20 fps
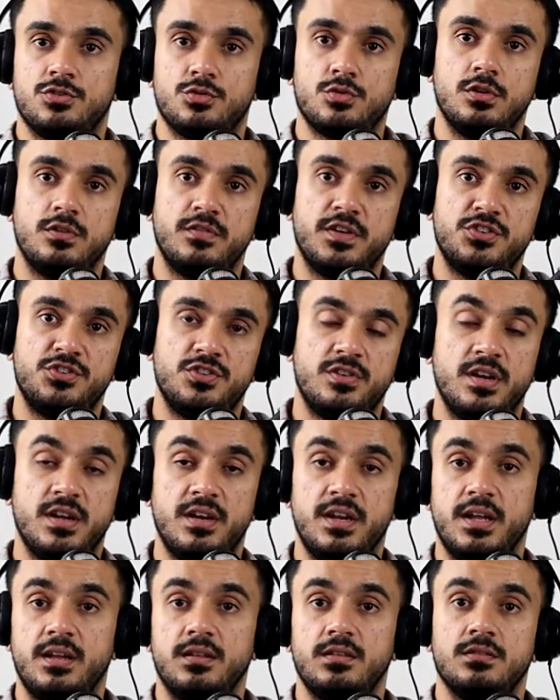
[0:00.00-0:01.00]
the School of
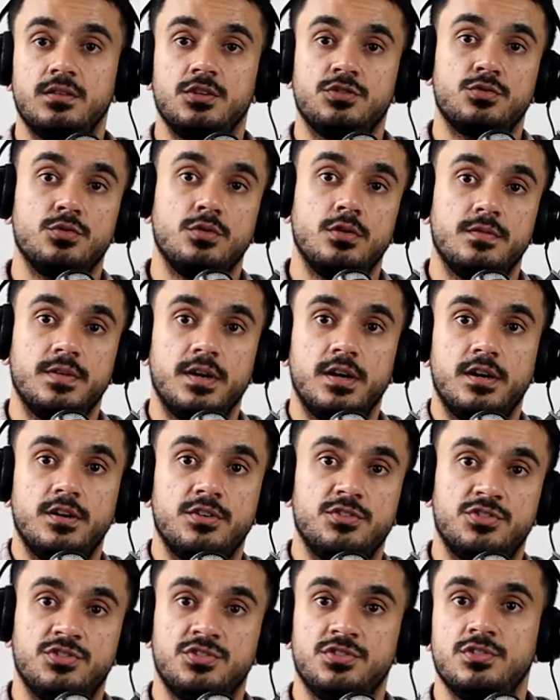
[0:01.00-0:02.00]
Engineering, the School of
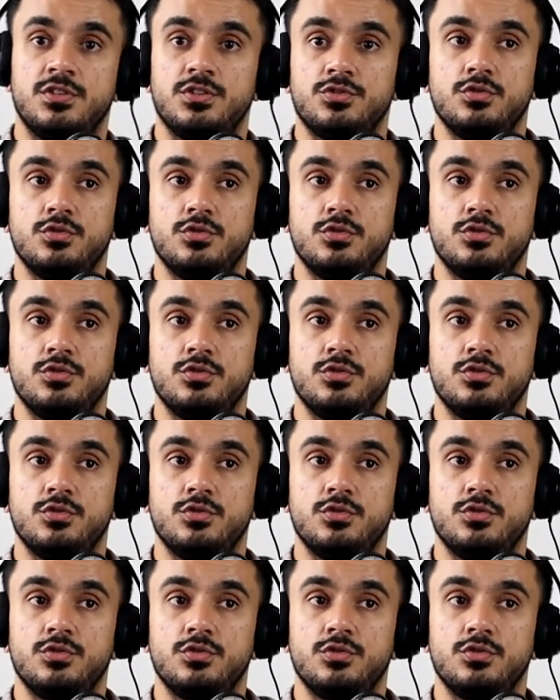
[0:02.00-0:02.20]
Arts,